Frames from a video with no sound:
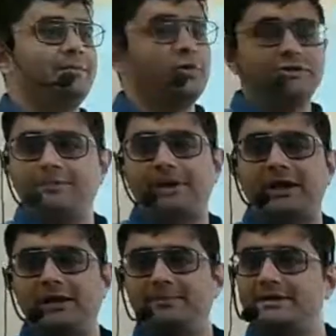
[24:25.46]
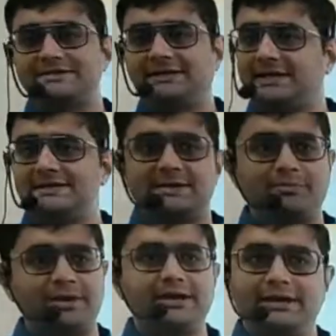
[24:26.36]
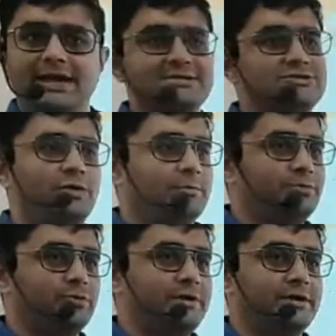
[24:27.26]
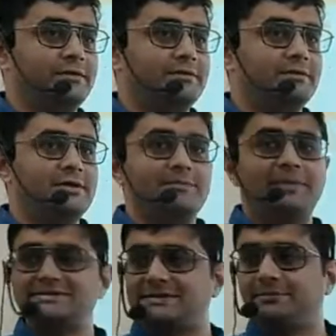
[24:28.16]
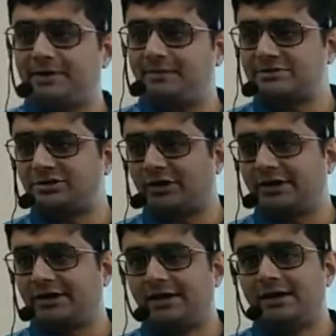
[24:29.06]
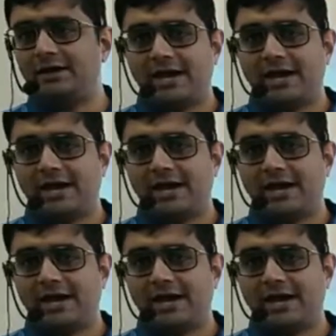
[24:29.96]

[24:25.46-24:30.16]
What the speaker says: both the Parliament sitting separately has to approve it by simple majority.